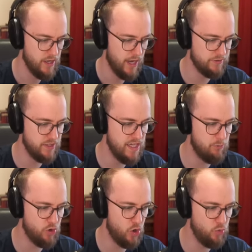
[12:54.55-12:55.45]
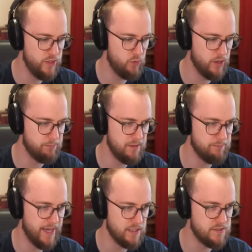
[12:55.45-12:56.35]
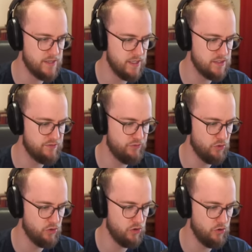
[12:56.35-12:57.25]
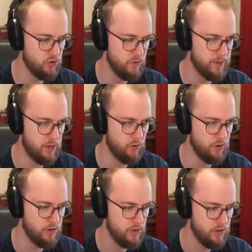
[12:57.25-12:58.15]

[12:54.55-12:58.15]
I think I would only want to be in Battle Stance for Overpower.